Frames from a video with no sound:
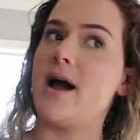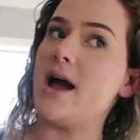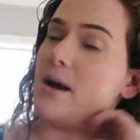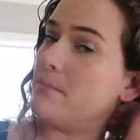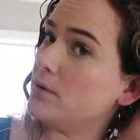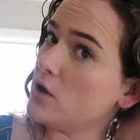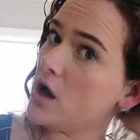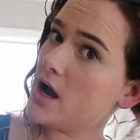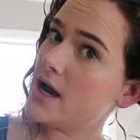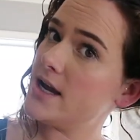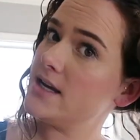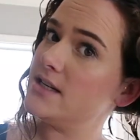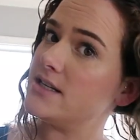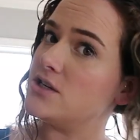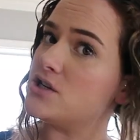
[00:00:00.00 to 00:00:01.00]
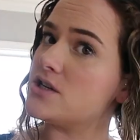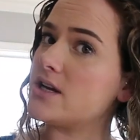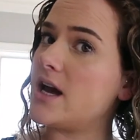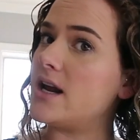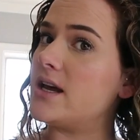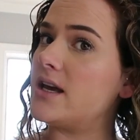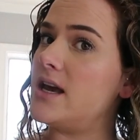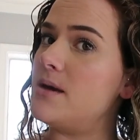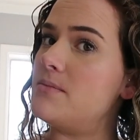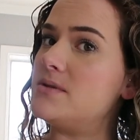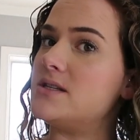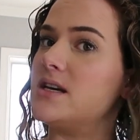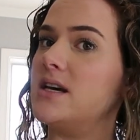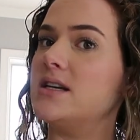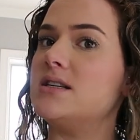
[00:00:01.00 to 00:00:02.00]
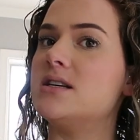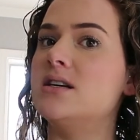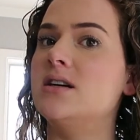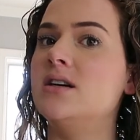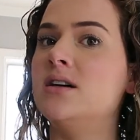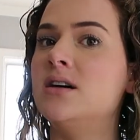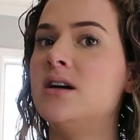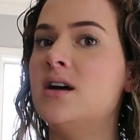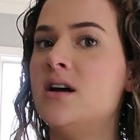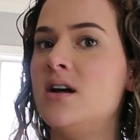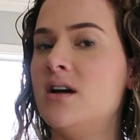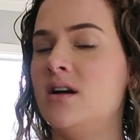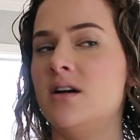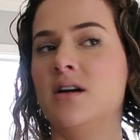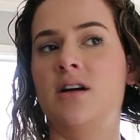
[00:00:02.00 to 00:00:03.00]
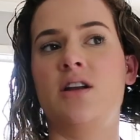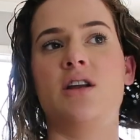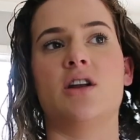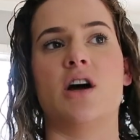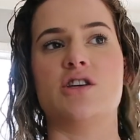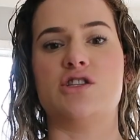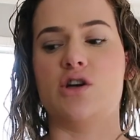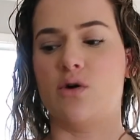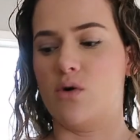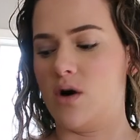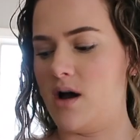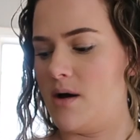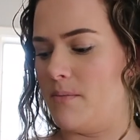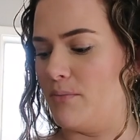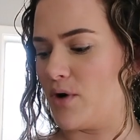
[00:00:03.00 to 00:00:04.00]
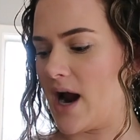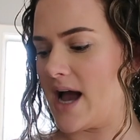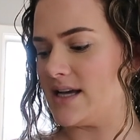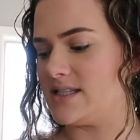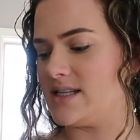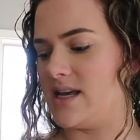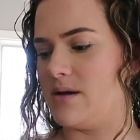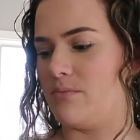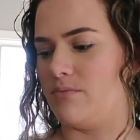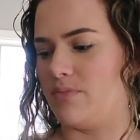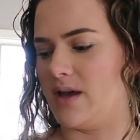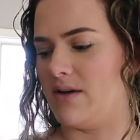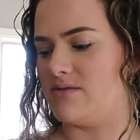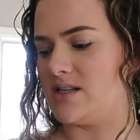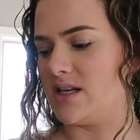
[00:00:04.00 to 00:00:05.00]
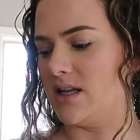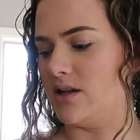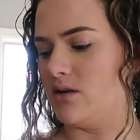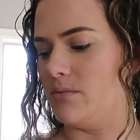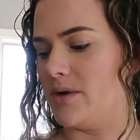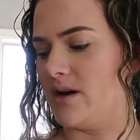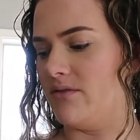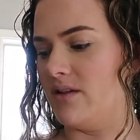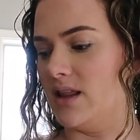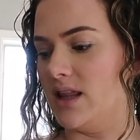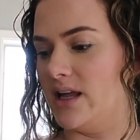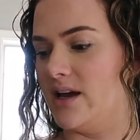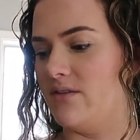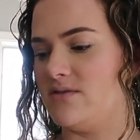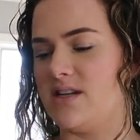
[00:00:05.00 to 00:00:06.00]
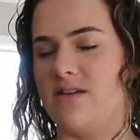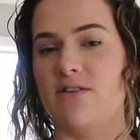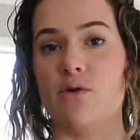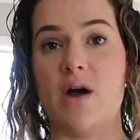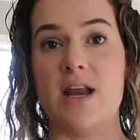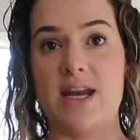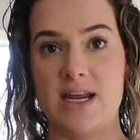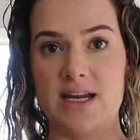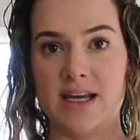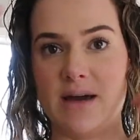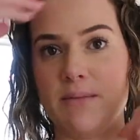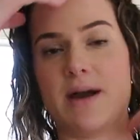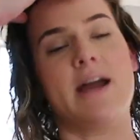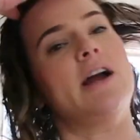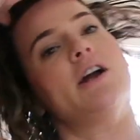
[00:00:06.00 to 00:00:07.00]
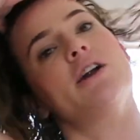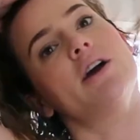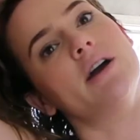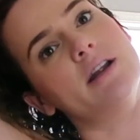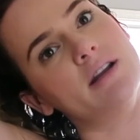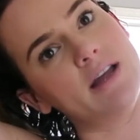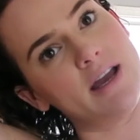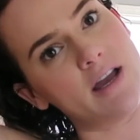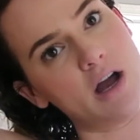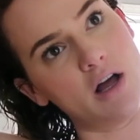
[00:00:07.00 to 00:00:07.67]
my blonde. It just kind of keeps it not so brassy. It gives it a little bit of a lift, even though I need to get my hair done like